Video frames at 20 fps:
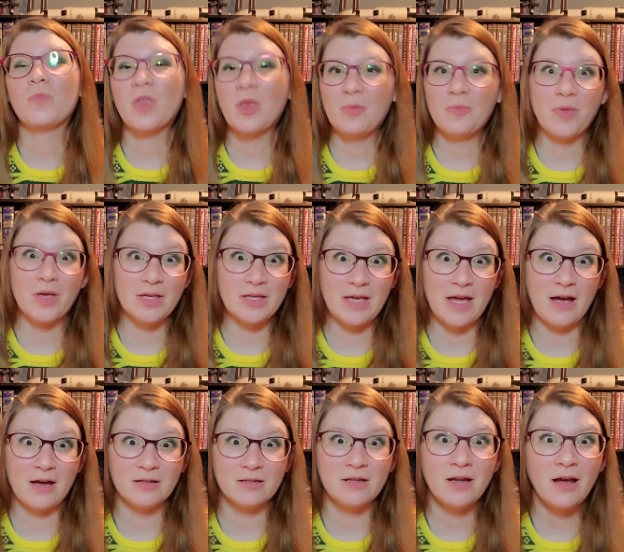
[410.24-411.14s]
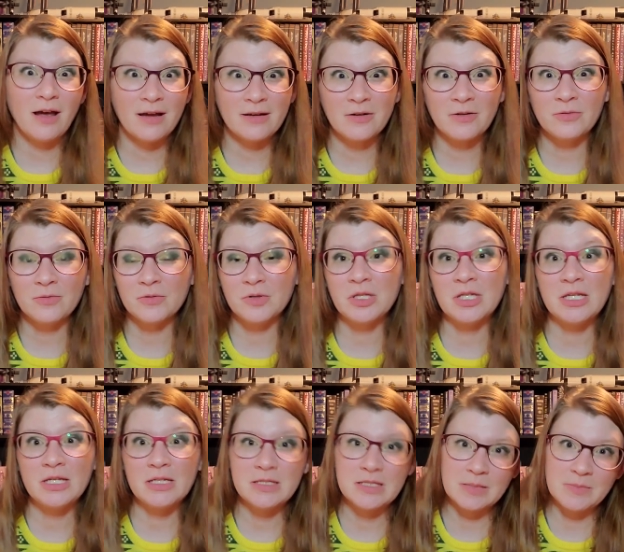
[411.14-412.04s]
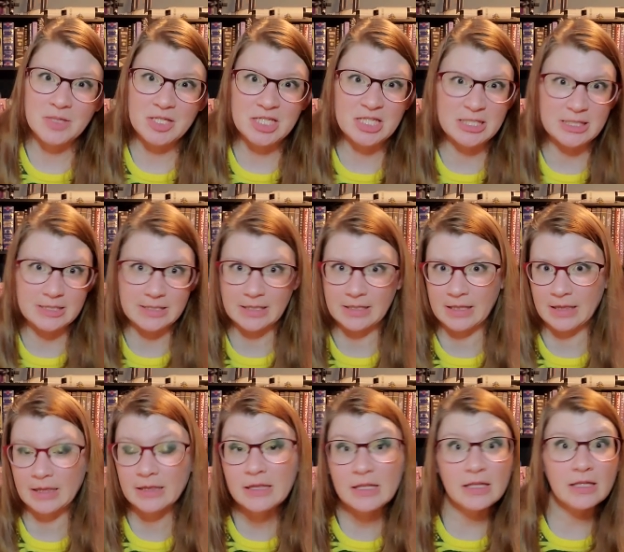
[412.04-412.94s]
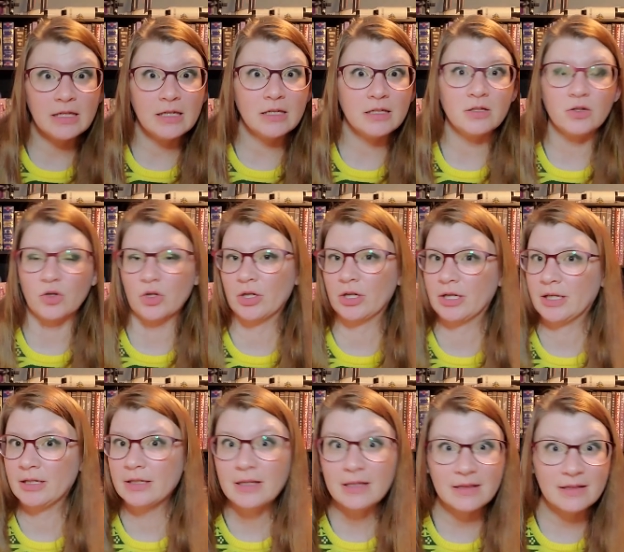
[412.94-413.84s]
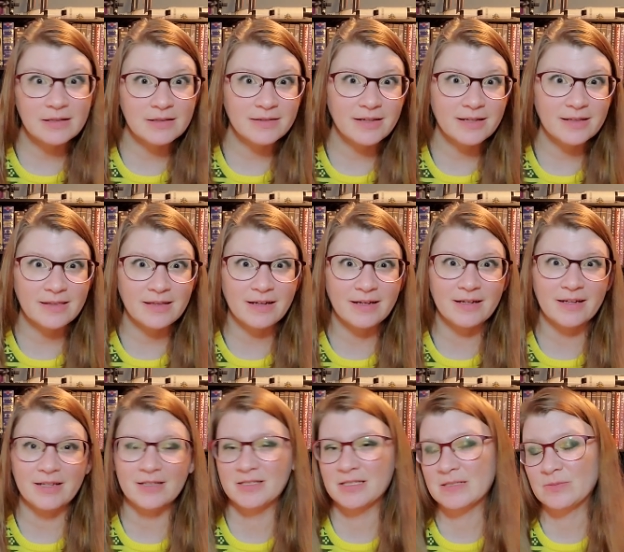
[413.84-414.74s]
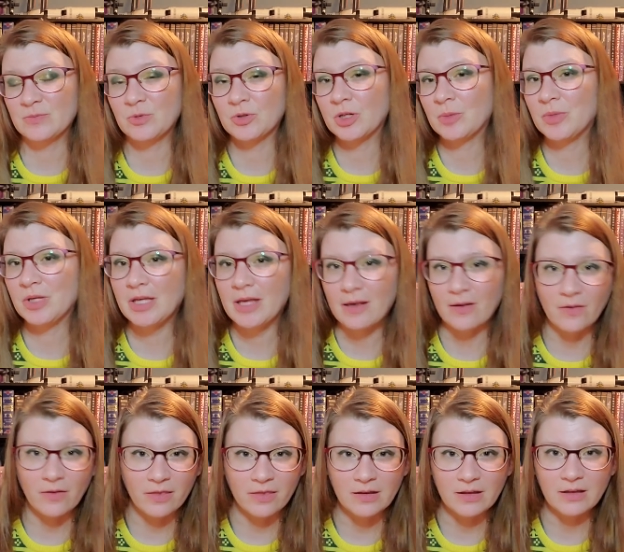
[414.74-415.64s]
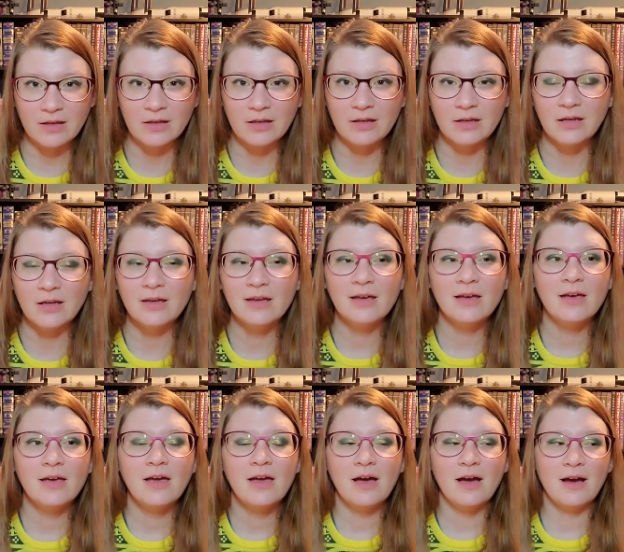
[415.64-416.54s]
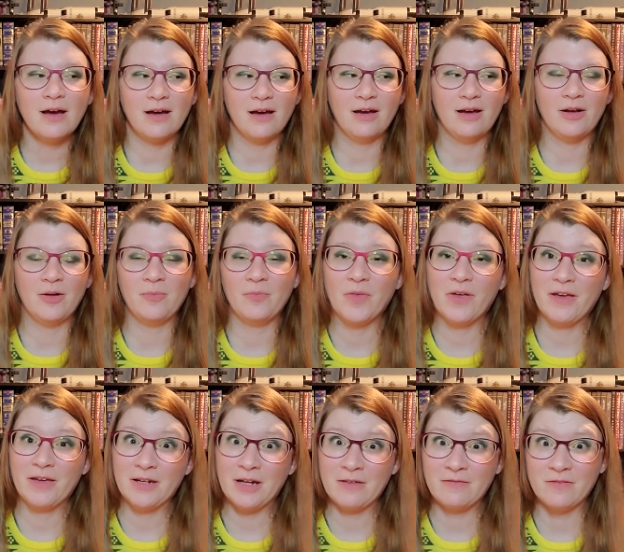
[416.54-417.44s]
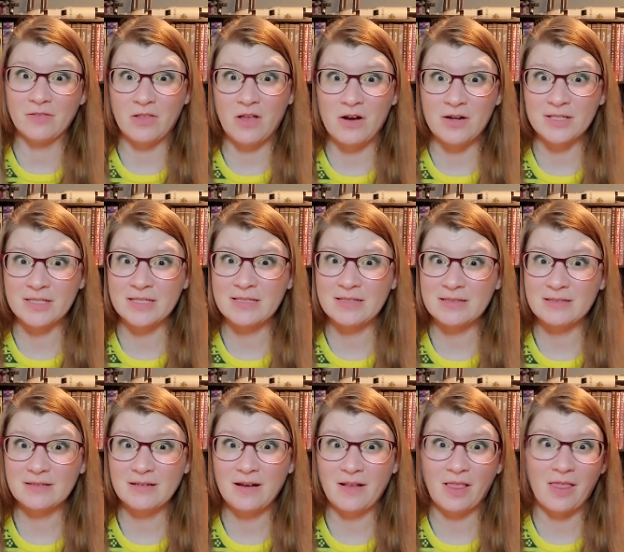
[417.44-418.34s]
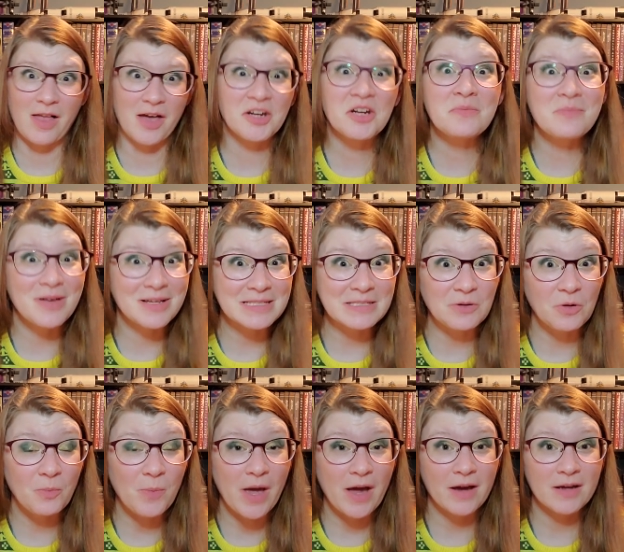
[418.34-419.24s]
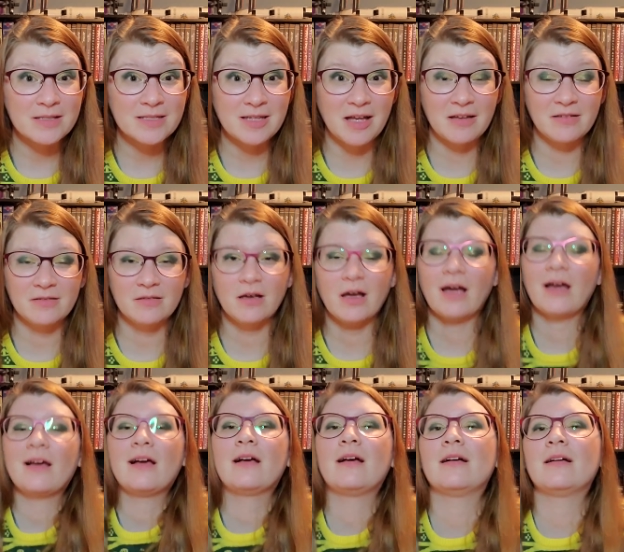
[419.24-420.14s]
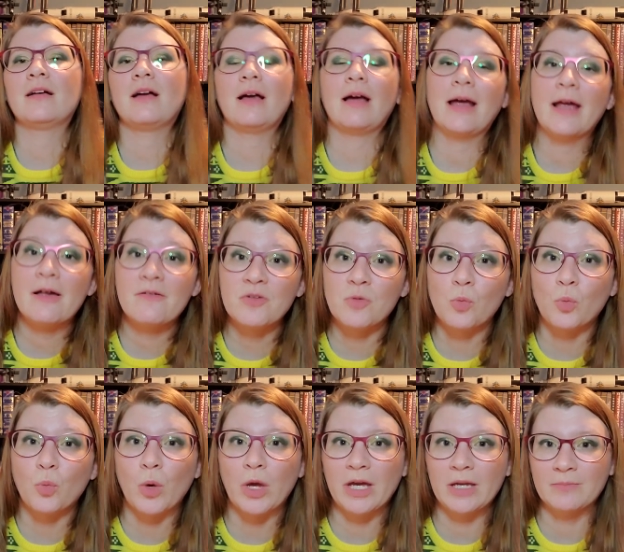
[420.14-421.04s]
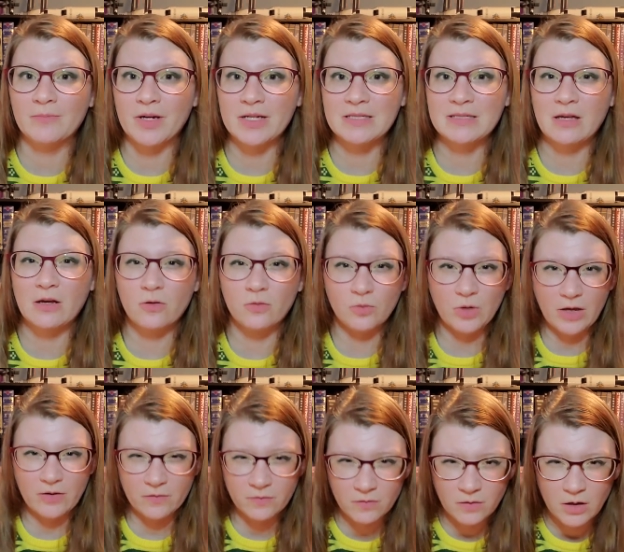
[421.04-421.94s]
but yeah, I don't need to be stick thin or anything like that. I just want to be healthy. And I've lost a lot of muscle mass. I haven't weighed myself. We have